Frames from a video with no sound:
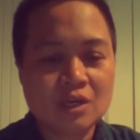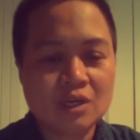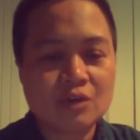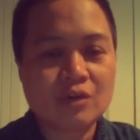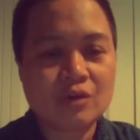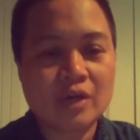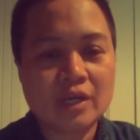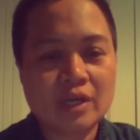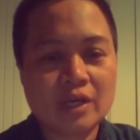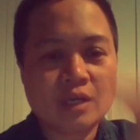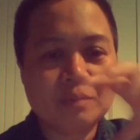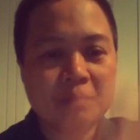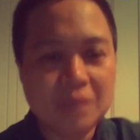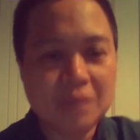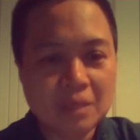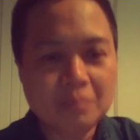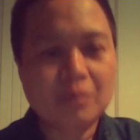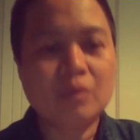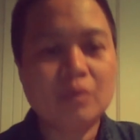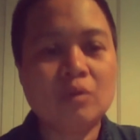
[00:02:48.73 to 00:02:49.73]
creating
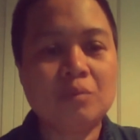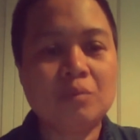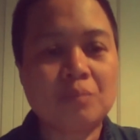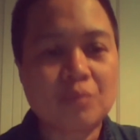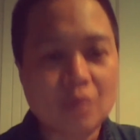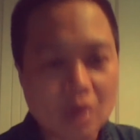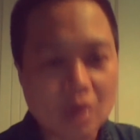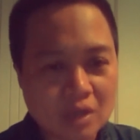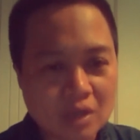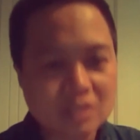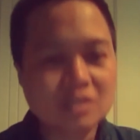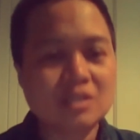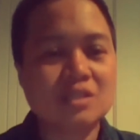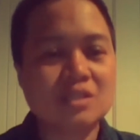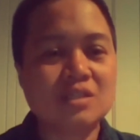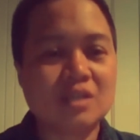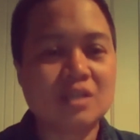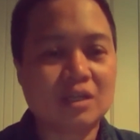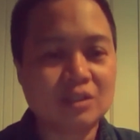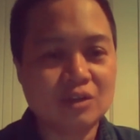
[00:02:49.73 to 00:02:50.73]
people, process,
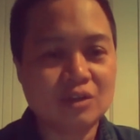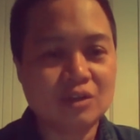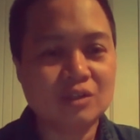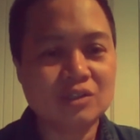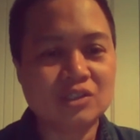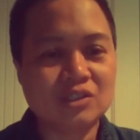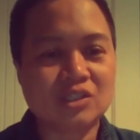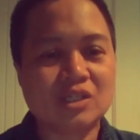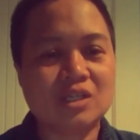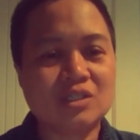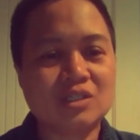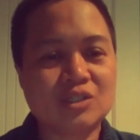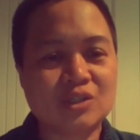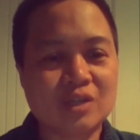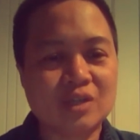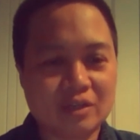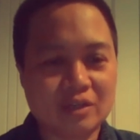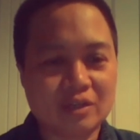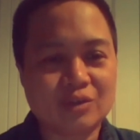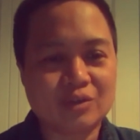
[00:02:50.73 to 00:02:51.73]
technology
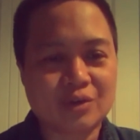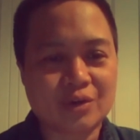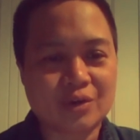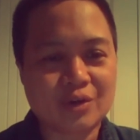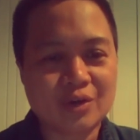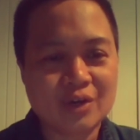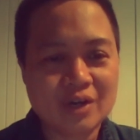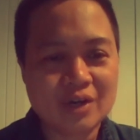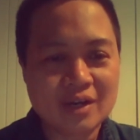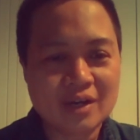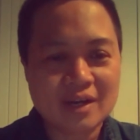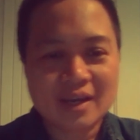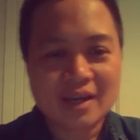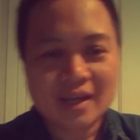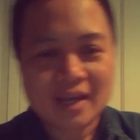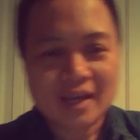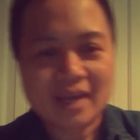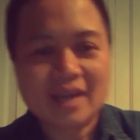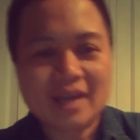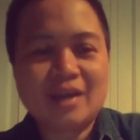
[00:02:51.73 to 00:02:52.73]
together,
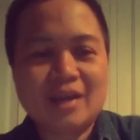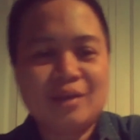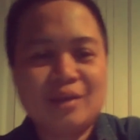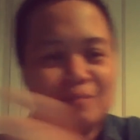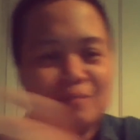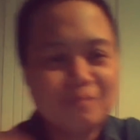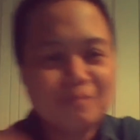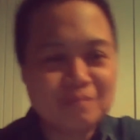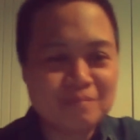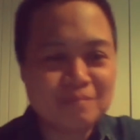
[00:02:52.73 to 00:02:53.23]
and